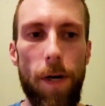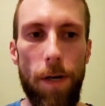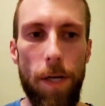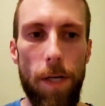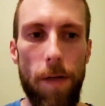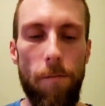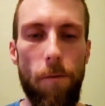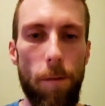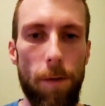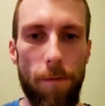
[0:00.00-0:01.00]
It was
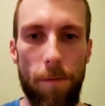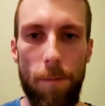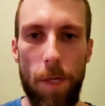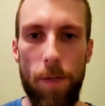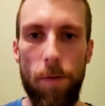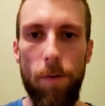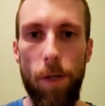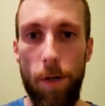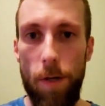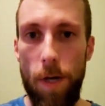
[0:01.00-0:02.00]
very informative for
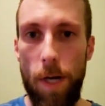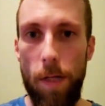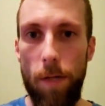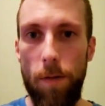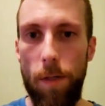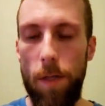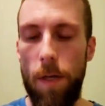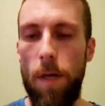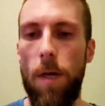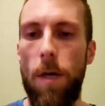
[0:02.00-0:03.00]
me to learn how to
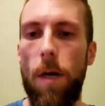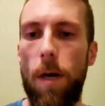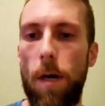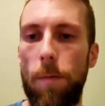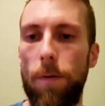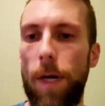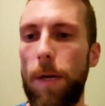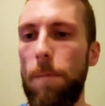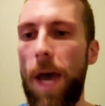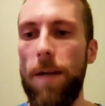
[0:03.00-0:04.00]
use it,
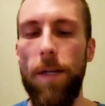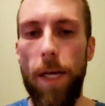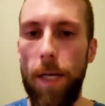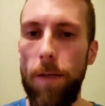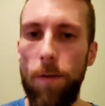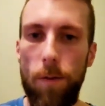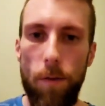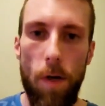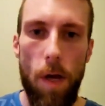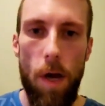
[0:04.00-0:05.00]
so I could pass it
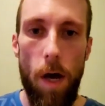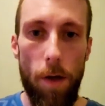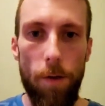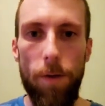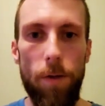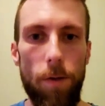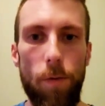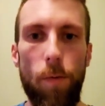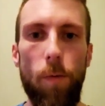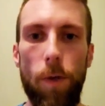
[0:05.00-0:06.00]
on to
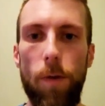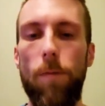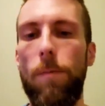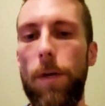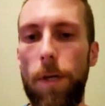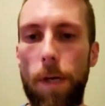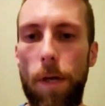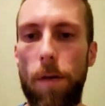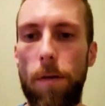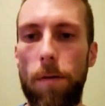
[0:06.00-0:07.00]
others who will
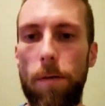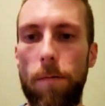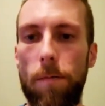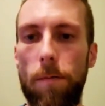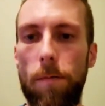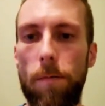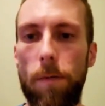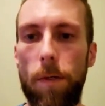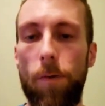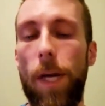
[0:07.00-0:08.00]
be
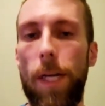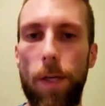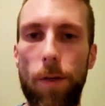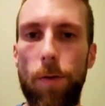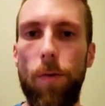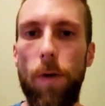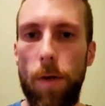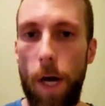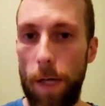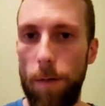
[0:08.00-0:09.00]
creating
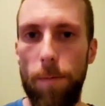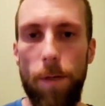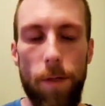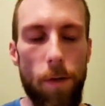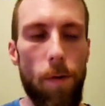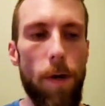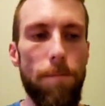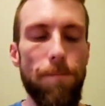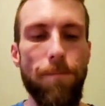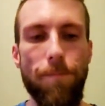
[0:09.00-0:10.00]
new items and
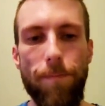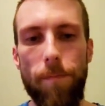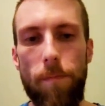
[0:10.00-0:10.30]
so on.